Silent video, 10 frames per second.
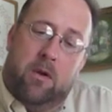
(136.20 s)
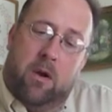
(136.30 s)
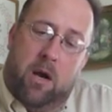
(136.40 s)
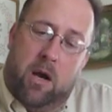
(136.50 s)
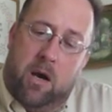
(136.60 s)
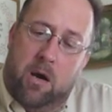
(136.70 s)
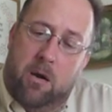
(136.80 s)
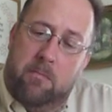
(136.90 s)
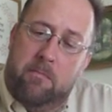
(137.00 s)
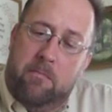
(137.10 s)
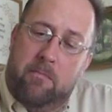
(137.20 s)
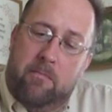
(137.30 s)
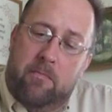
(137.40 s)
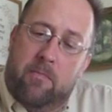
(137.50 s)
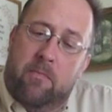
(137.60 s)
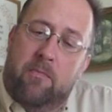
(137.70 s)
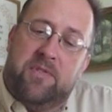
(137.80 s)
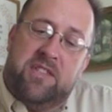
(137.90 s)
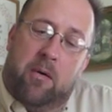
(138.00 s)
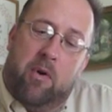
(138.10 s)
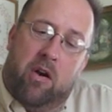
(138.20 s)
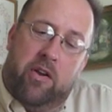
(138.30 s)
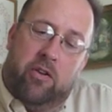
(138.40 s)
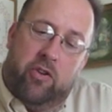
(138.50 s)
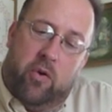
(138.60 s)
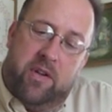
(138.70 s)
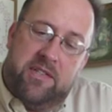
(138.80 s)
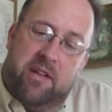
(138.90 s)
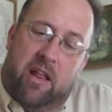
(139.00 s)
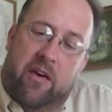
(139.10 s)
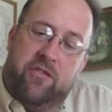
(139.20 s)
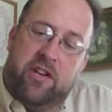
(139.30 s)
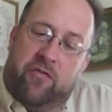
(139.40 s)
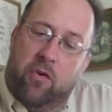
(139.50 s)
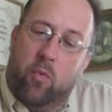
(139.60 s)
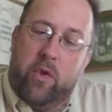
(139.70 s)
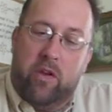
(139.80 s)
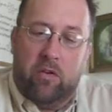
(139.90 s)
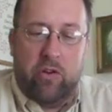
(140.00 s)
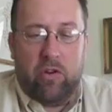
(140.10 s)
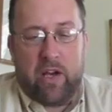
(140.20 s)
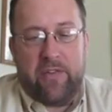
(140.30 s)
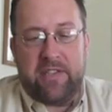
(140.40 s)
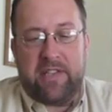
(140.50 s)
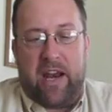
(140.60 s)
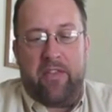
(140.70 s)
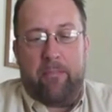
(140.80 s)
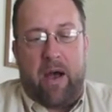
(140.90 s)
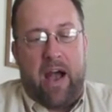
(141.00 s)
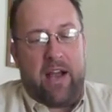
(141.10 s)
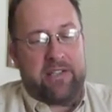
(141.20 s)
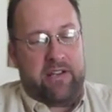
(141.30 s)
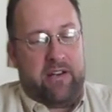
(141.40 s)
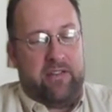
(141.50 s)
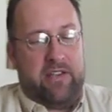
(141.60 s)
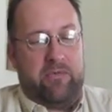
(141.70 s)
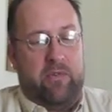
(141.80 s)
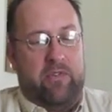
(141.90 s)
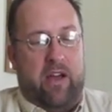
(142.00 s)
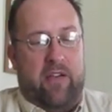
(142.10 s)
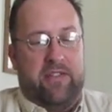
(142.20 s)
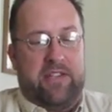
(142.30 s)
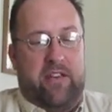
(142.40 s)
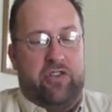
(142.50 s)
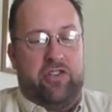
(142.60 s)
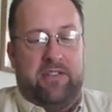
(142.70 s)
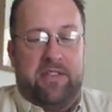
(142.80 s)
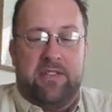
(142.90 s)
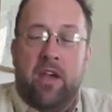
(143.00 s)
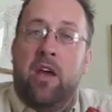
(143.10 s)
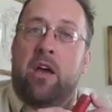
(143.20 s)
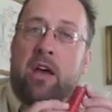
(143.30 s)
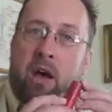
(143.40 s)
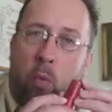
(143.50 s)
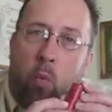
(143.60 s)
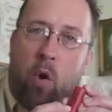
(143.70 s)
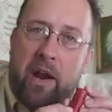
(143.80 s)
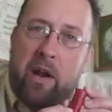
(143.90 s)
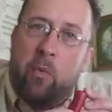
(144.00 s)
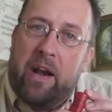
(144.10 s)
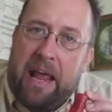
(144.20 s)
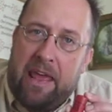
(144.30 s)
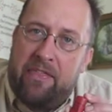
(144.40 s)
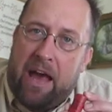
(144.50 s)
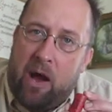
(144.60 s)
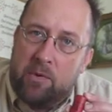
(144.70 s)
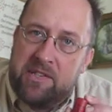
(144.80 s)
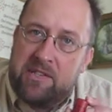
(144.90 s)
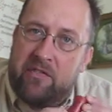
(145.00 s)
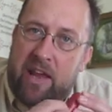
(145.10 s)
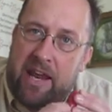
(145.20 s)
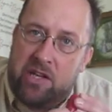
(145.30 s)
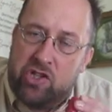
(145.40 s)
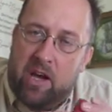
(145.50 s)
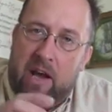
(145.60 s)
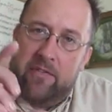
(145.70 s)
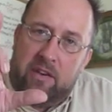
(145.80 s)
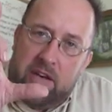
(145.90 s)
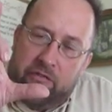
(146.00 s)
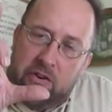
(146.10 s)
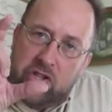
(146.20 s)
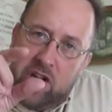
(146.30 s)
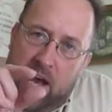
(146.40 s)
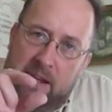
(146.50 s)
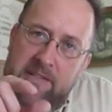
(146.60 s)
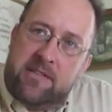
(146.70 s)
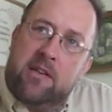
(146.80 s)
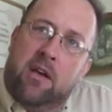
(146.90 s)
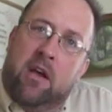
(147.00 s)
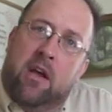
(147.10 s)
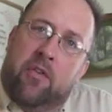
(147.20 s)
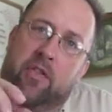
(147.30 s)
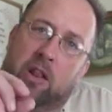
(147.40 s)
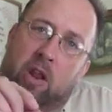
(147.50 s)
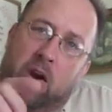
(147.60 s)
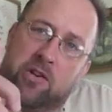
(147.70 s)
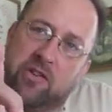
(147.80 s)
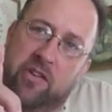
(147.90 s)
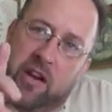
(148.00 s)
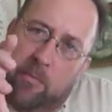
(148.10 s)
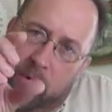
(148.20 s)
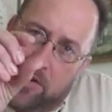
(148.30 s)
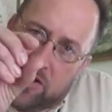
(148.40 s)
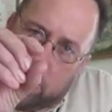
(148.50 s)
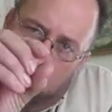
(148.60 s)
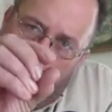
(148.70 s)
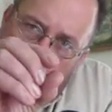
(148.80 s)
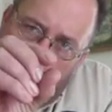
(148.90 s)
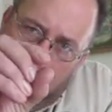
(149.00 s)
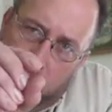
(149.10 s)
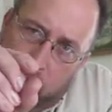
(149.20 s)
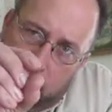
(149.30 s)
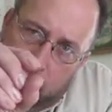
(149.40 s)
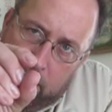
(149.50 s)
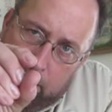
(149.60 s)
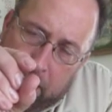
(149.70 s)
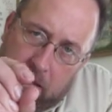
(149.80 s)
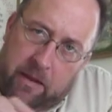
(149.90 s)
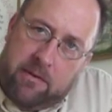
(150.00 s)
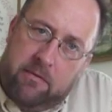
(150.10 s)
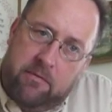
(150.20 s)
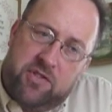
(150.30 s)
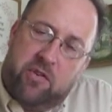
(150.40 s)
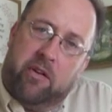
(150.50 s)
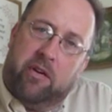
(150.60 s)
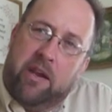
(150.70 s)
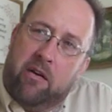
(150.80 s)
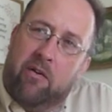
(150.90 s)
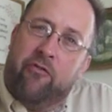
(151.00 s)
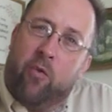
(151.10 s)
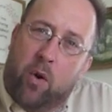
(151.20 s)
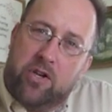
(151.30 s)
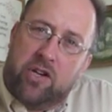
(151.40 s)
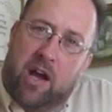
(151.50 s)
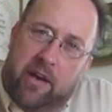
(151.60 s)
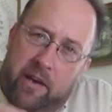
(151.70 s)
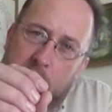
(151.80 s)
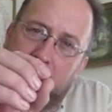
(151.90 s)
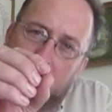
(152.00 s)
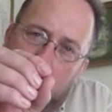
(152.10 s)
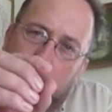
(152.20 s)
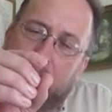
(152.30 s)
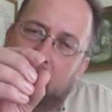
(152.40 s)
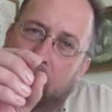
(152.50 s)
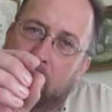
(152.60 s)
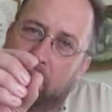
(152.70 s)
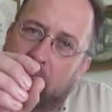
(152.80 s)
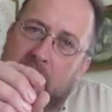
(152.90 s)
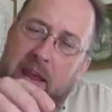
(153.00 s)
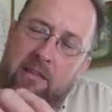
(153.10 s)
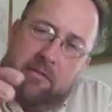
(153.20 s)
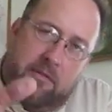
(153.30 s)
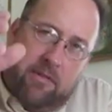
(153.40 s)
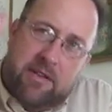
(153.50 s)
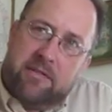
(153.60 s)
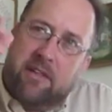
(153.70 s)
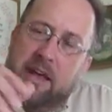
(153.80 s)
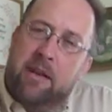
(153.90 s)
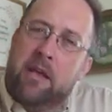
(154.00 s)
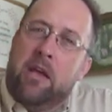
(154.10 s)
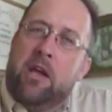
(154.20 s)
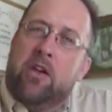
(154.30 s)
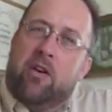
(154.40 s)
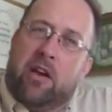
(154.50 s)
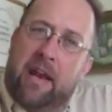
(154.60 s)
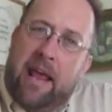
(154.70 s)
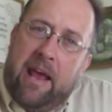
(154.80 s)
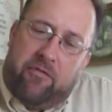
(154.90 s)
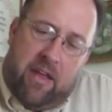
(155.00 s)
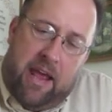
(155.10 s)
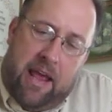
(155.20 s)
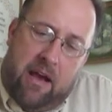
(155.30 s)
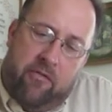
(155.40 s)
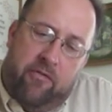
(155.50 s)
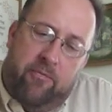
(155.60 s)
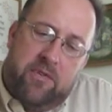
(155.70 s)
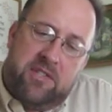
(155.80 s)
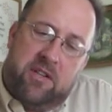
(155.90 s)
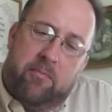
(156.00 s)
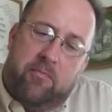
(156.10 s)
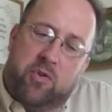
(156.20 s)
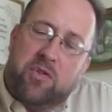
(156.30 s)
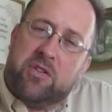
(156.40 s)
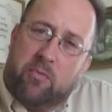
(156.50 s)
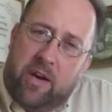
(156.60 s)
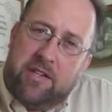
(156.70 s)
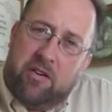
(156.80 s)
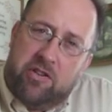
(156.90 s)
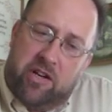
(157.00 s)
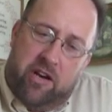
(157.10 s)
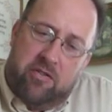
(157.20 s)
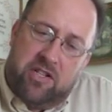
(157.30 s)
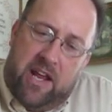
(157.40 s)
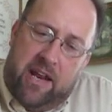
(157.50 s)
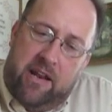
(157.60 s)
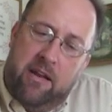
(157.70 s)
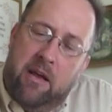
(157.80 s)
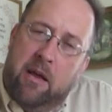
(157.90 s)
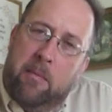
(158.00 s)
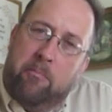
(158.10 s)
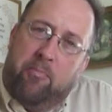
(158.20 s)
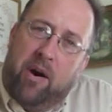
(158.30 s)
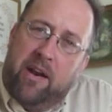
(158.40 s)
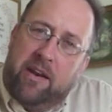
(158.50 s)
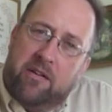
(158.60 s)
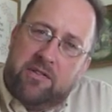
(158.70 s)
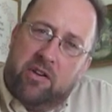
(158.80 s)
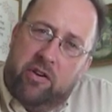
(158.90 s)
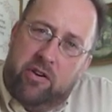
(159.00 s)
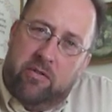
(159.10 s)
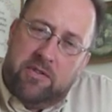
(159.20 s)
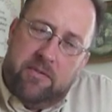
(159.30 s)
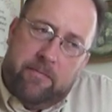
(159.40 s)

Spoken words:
Somewhere you'll notice they'll have different, you'll look on the side of the box, and this one on the side of the shell says 1 1/8 ounces of 8-shot. The different shots, the larger the number, the smaller the pellet. So you'll hear a 4-shot, and it'll be a little bigger than 8, or this or that. You're going to have do some research and understand it. But here's the good news.